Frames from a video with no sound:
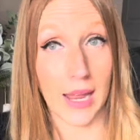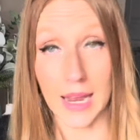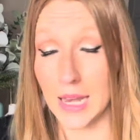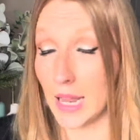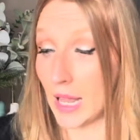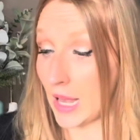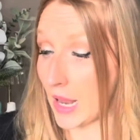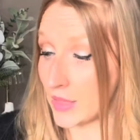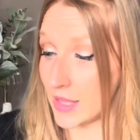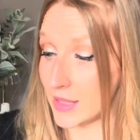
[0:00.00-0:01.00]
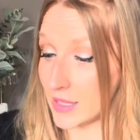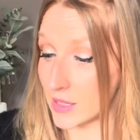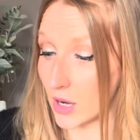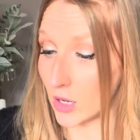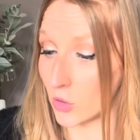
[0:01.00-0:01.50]
eight and I think these
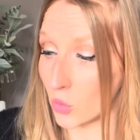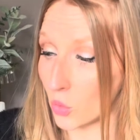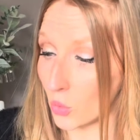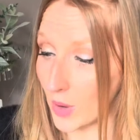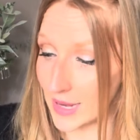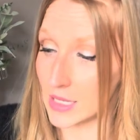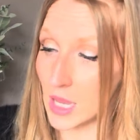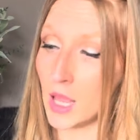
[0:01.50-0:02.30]
are great.